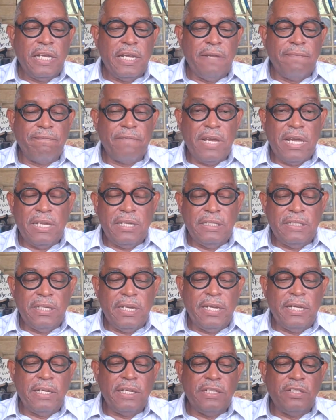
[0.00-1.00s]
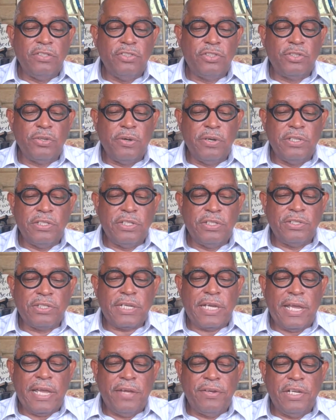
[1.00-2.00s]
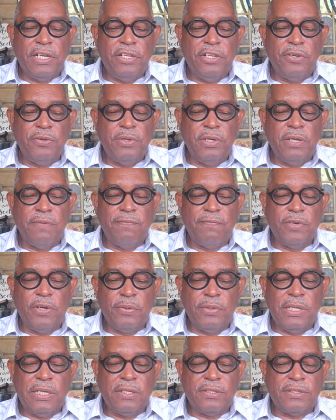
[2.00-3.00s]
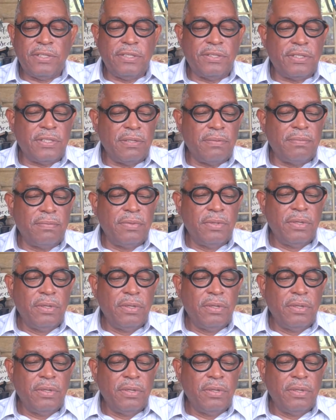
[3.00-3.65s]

invalidated Georgia's county unit voting system,